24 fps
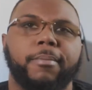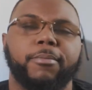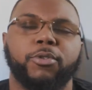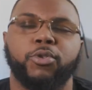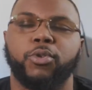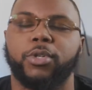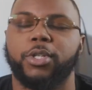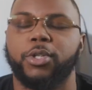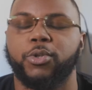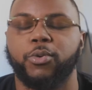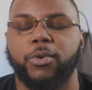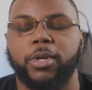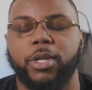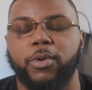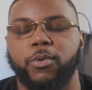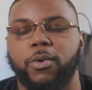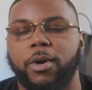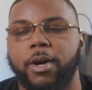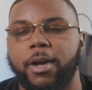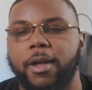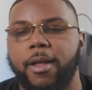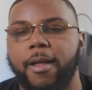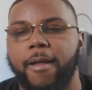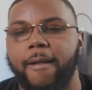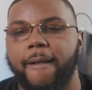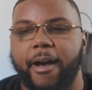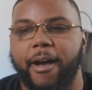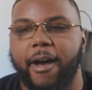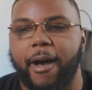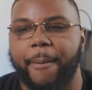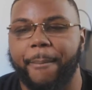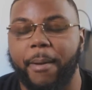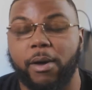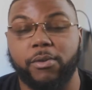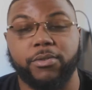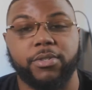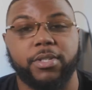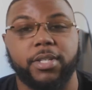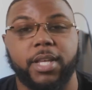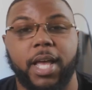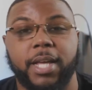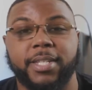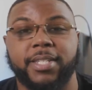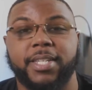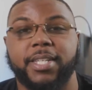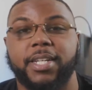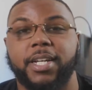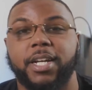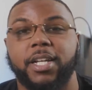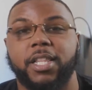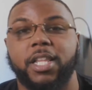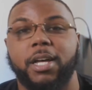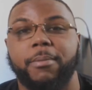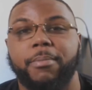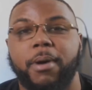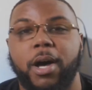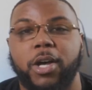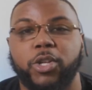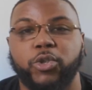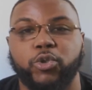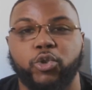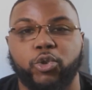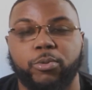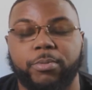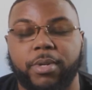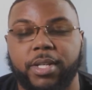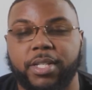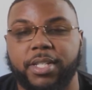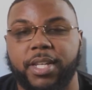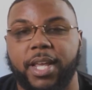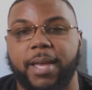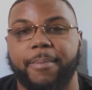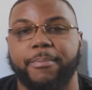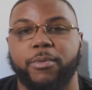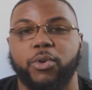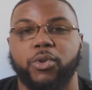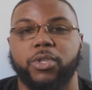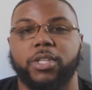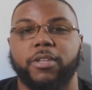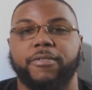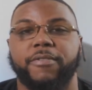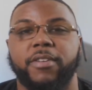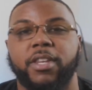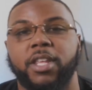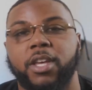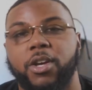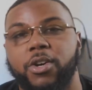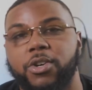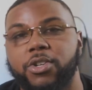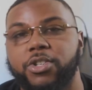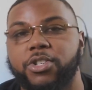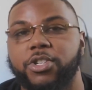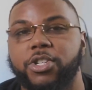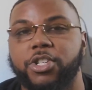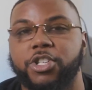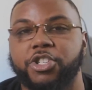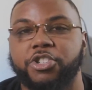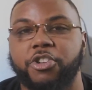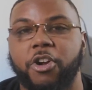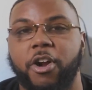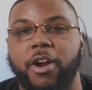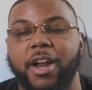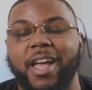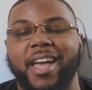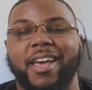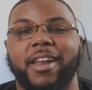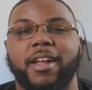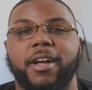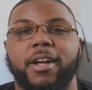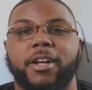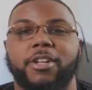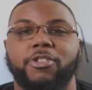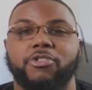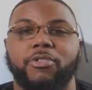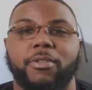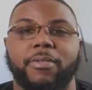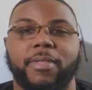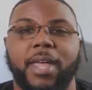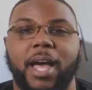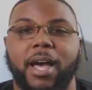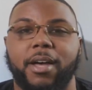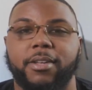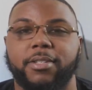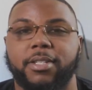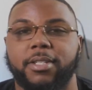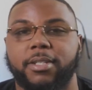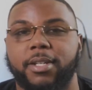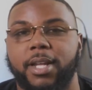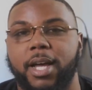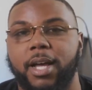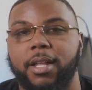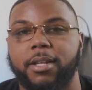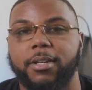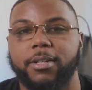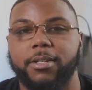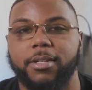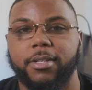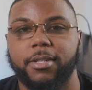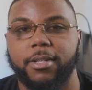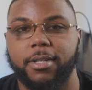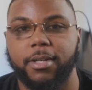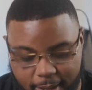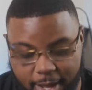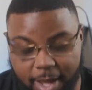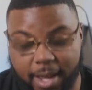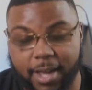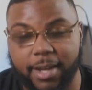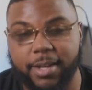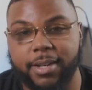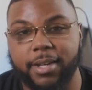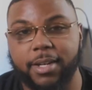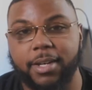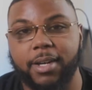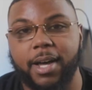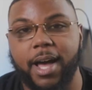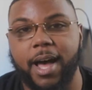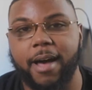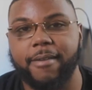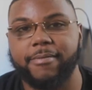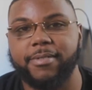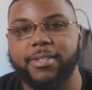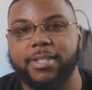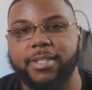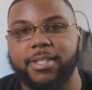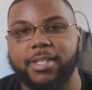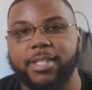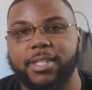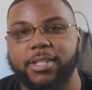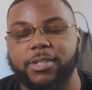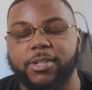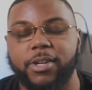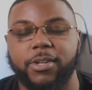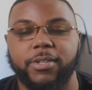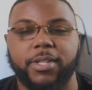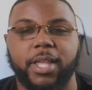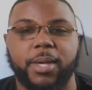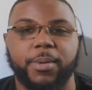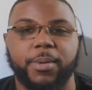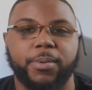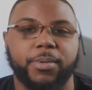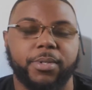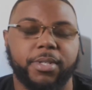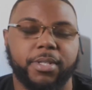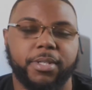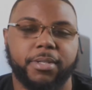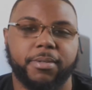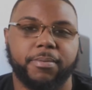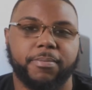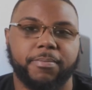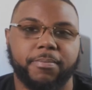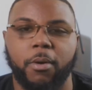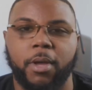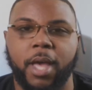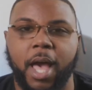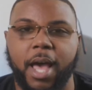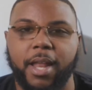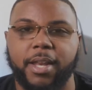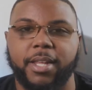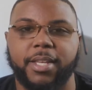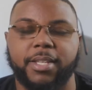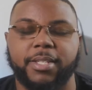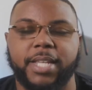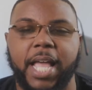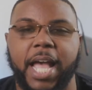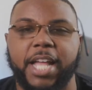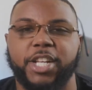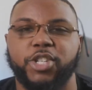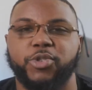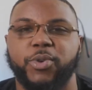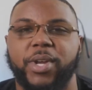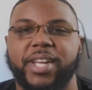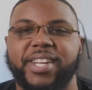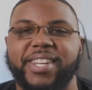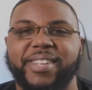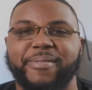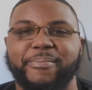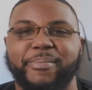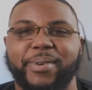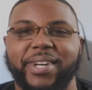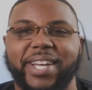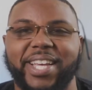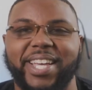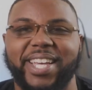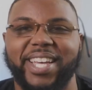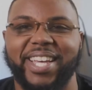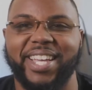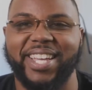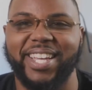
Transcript: 2021. I seen a Clubhouse room that said music videos should start at $100,000. And obviously, you know, they was kind of exaggerating it, but